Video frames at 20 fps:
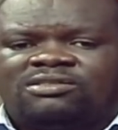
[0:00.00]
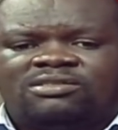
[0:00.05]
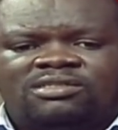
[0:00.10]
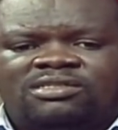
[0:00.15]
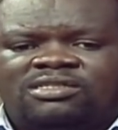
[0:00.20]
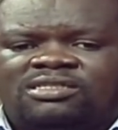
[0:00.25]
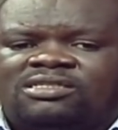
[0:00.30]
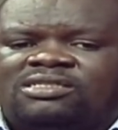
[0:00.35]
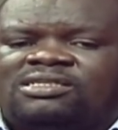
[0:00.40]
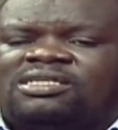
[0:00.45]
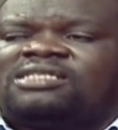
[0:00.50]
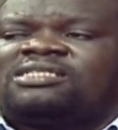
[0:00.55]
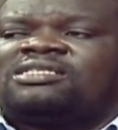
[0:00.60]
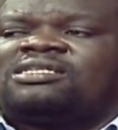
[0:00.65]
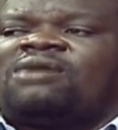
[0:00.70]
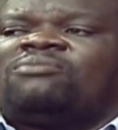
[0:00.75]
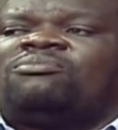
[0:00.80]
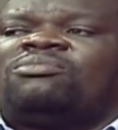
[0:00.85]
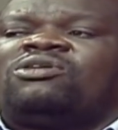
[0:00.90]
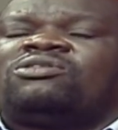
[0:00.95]
It's it's
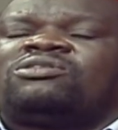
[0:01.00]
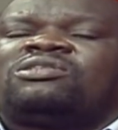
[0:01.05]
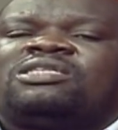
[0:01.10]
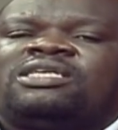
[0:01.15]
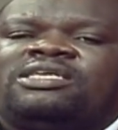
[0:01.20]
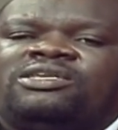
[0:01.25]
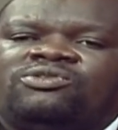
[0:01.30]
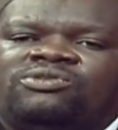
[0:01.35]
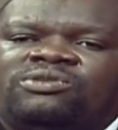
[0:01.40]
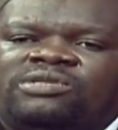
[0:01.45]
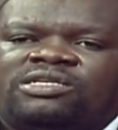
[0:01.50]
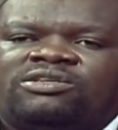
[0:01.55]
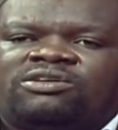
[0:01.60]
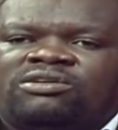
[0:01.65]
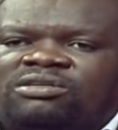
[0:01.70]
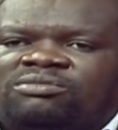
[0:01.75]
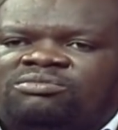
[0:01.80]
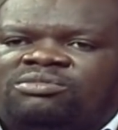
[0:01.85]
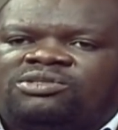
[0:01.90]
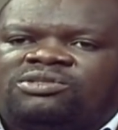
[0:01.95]
about the unique
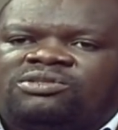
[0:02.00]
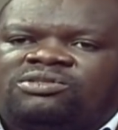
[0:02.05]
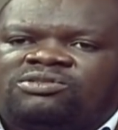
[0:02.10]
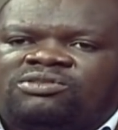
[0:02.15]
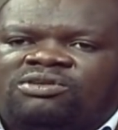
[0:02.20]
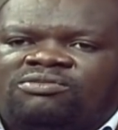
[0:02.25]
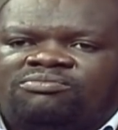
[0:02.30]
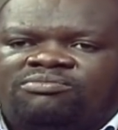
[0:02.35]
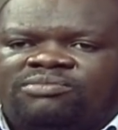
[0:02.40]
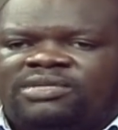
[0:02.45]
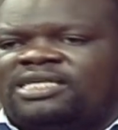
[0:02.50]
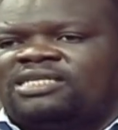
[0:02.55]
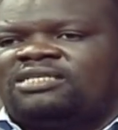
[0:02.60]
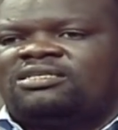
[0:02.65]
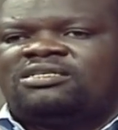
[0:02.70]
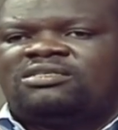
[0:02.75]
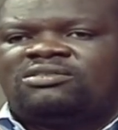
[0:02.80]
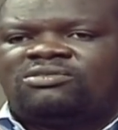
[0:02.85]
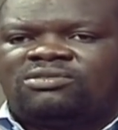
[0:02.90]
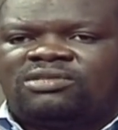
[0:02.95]
contributions you have made
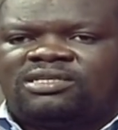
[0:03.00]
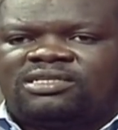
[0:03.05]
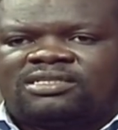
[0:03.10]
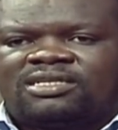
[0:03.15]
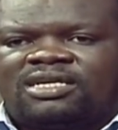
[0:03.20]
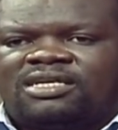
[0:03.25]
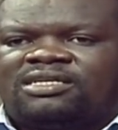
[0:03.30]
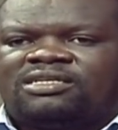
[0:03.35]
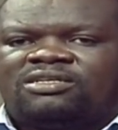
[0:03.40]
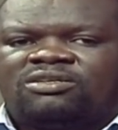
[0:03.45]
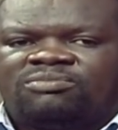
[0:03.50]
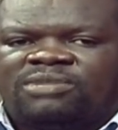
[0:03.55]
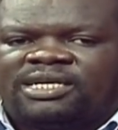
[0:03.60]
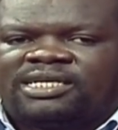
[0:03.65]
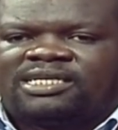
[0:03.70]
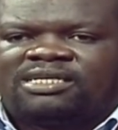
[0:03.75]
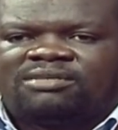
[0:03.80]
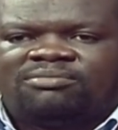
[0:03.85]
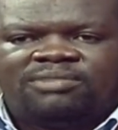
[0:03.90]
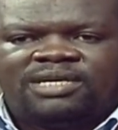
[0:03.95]
to this country to make
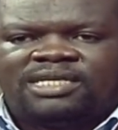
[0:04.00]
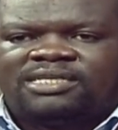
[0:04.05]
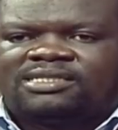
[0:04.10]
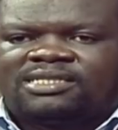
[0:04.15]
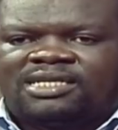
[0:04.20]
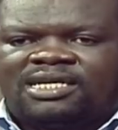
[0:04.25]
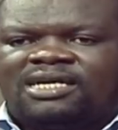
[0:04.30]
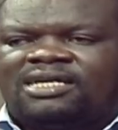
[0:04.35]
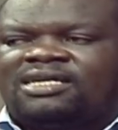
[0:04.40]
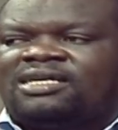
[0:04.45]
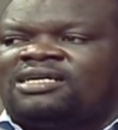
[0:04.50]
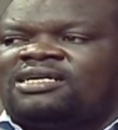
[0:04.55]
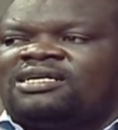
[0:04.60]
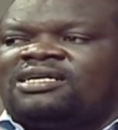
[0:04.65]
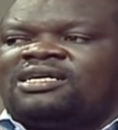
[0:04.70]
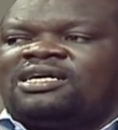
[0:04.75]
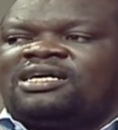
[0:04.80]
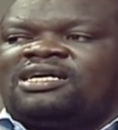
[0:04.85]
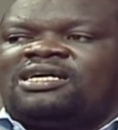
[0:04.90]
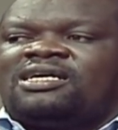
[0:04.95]
it better
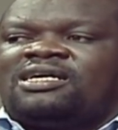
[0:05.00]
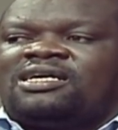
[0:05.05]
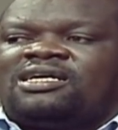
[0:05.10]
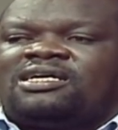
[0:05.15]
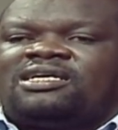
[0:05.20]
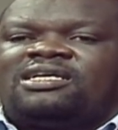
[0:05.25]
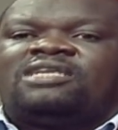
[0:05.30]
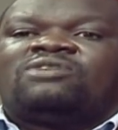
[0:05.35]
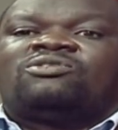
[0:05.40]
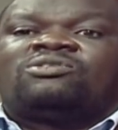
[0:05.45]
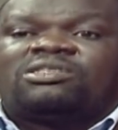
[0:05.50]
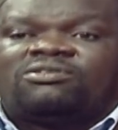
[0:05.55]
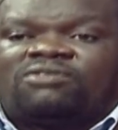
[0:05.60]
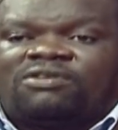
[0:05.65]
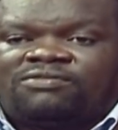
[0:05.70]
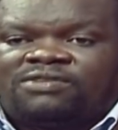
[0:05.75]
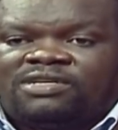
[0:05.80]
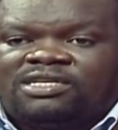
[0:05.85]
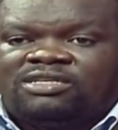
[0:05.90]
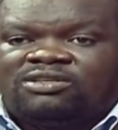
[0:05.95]
uh, in whatever
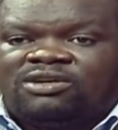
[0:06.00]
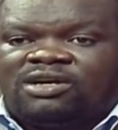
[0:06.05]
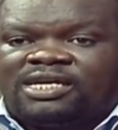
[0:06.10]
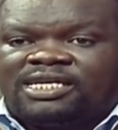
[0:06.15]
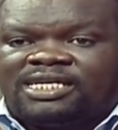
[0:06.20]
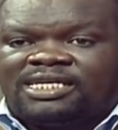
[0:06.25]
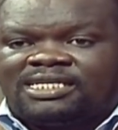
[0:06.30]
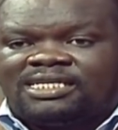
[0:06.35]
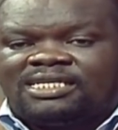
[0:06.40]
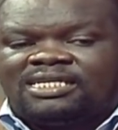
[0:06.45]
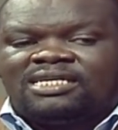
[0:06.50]
field you are in.